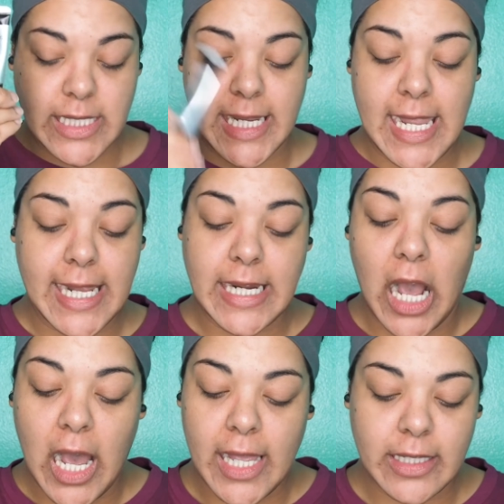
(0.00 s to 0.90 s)
I
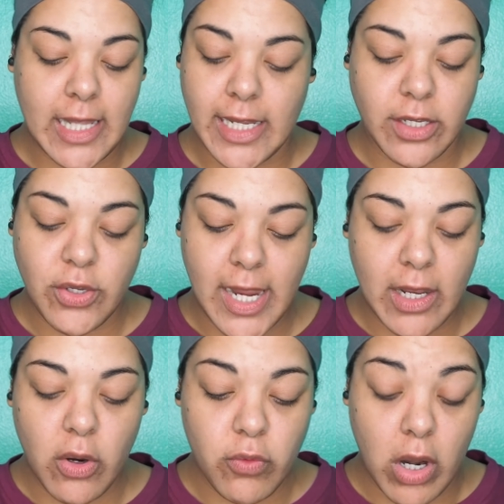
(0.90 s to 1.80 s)
cannot, like, you can't
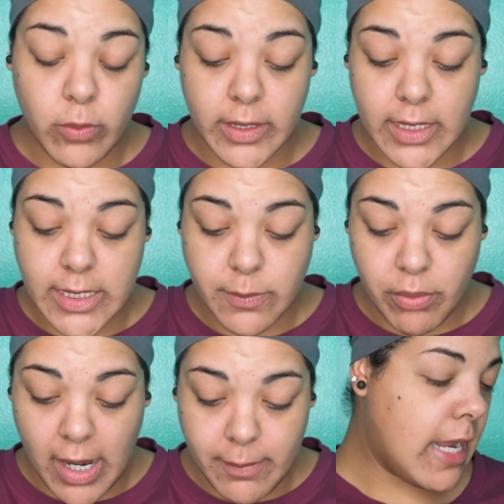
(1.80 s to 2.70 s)
go wrong with this primer.